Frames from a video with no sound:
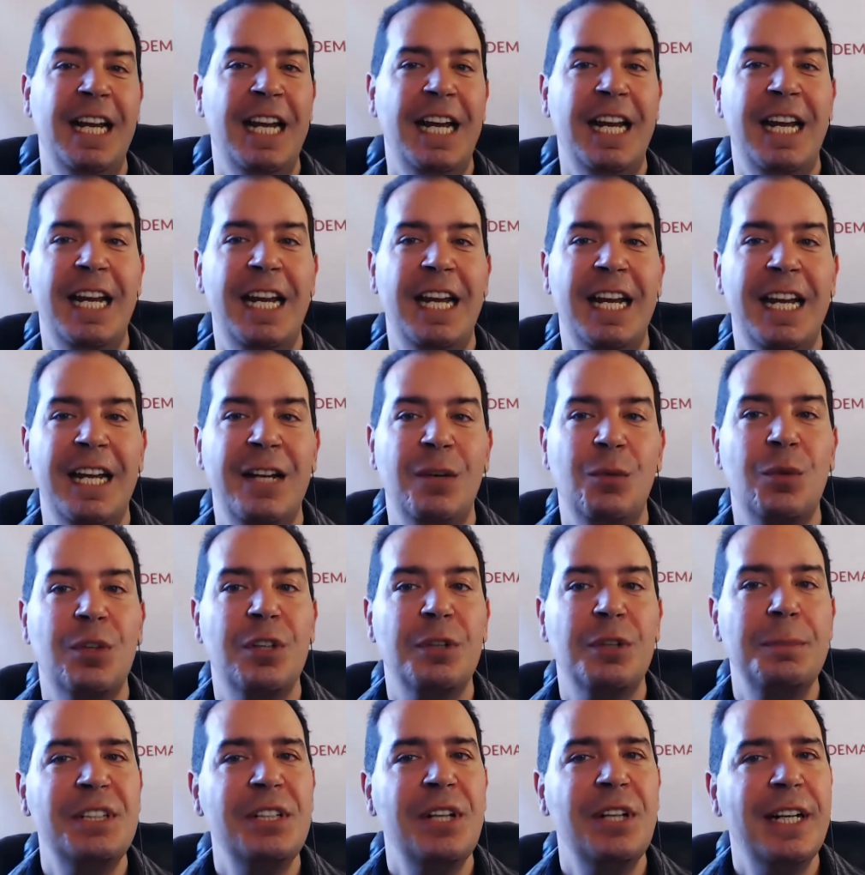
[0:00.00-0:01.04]
And we're
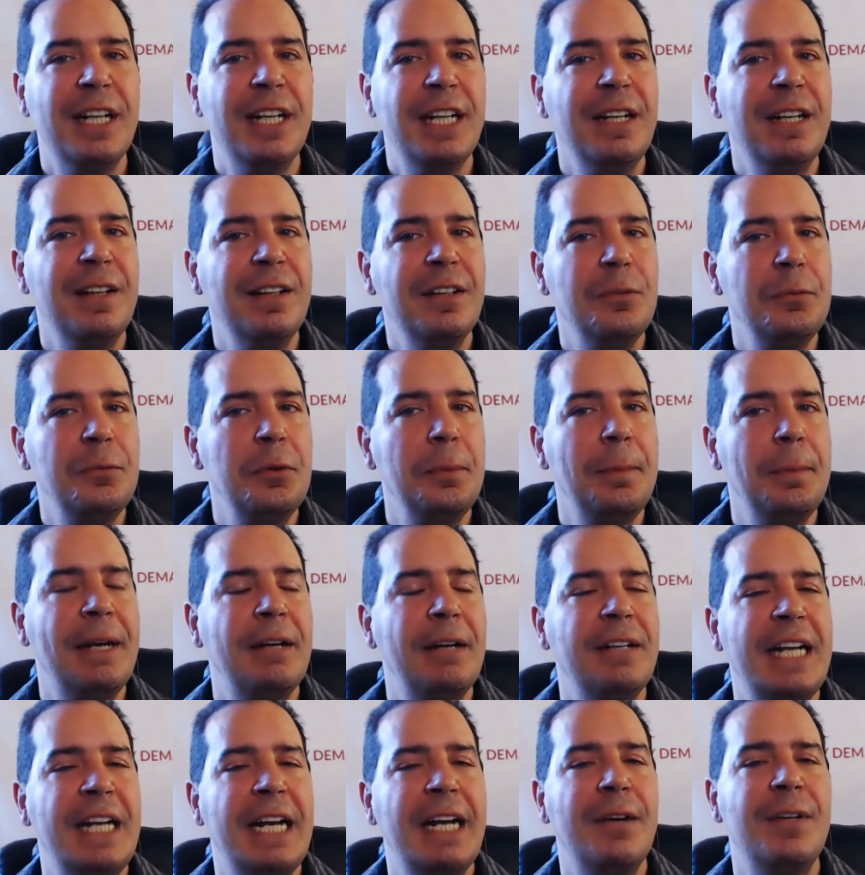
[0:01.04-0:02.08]
going to be talking a little bit
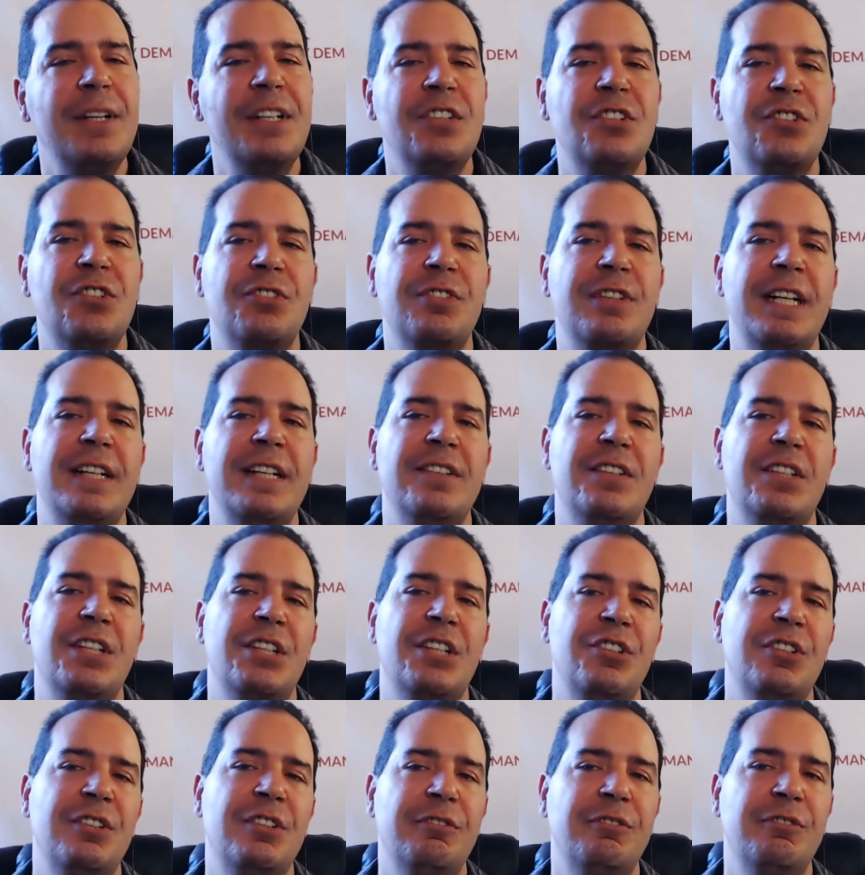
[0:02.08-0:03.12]
about how he's
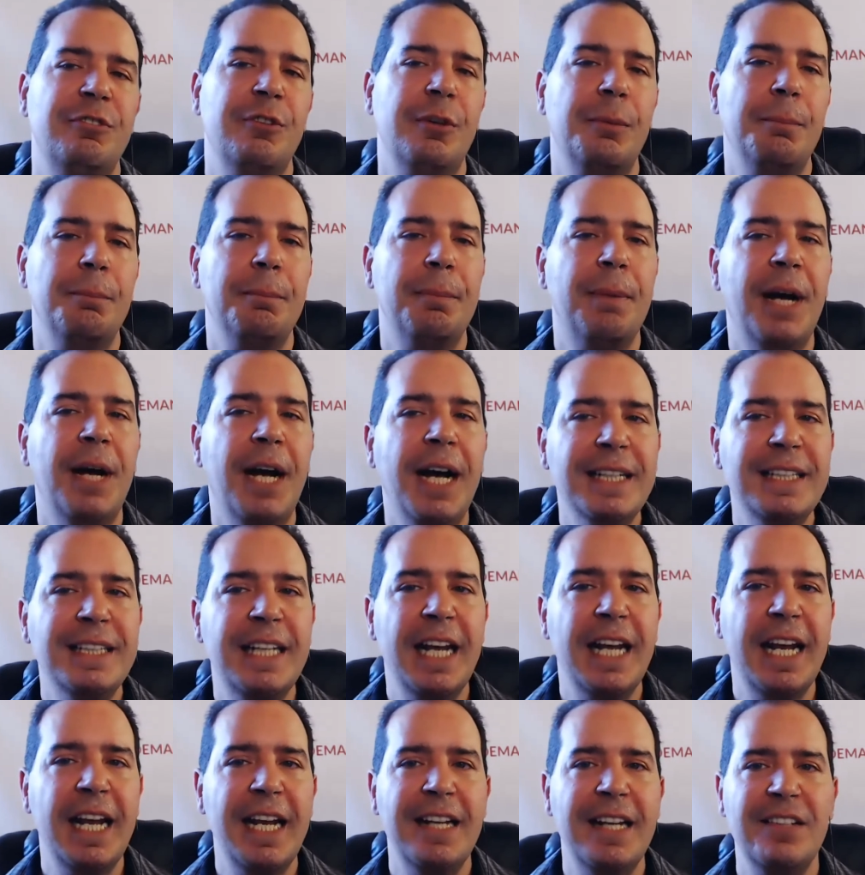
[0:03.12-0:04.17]
transitioned from
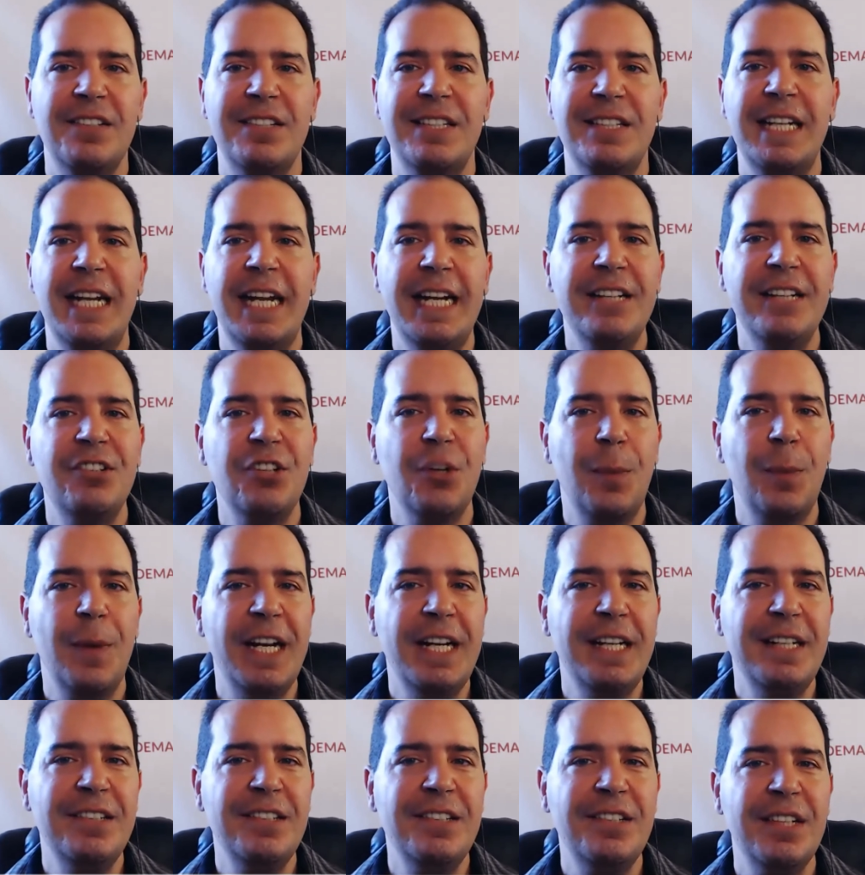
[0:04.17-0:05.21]
podcasts to
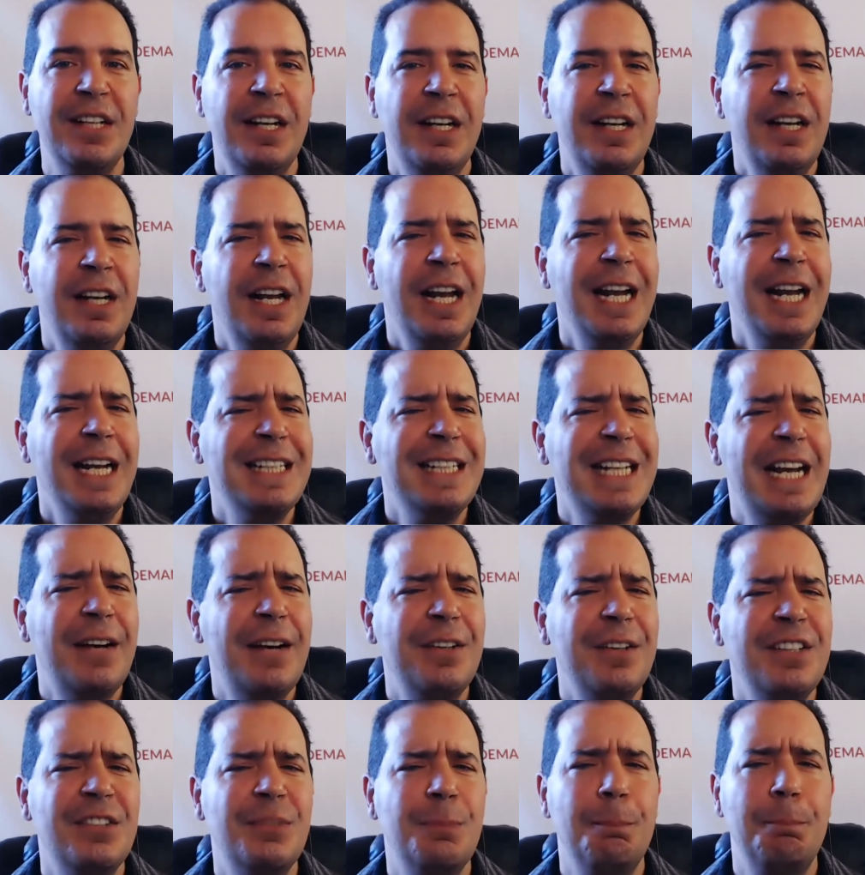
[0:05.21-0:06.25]
HOAs and
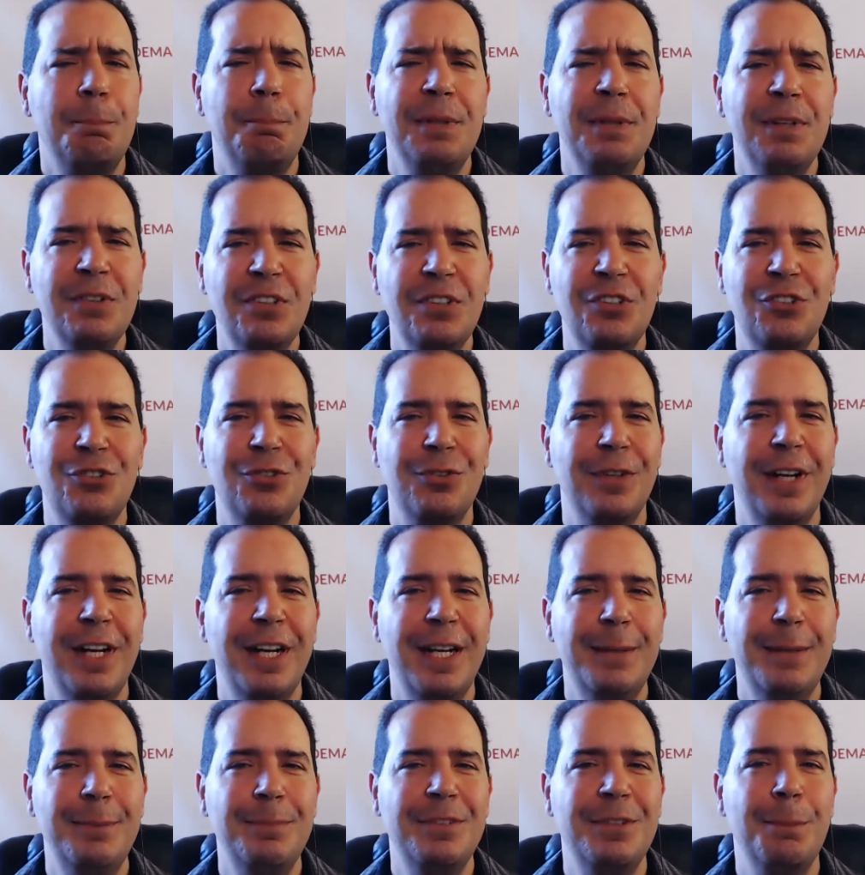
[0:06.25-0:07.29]
how he's built a
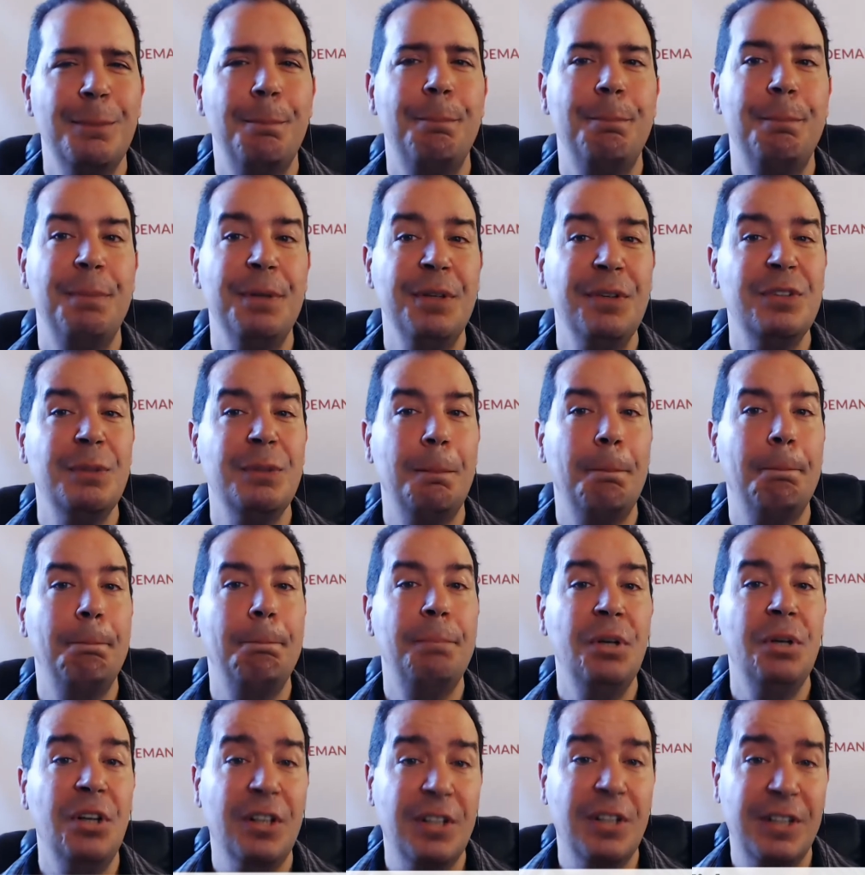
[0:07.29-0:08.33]
tribe to build a
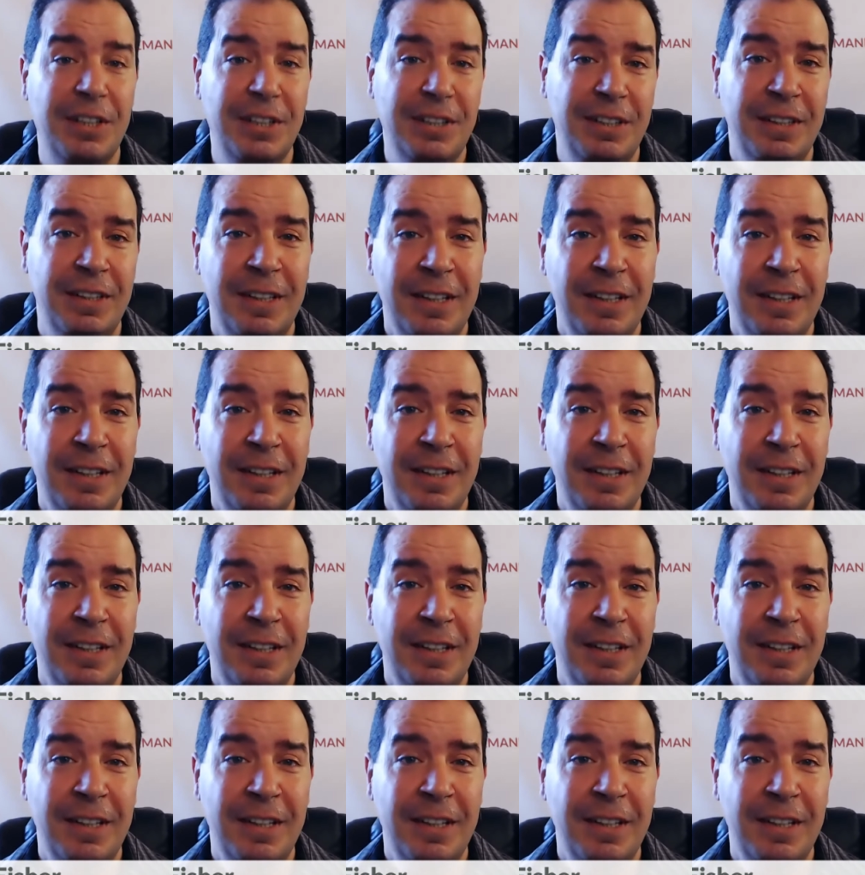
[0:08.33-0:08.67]
book.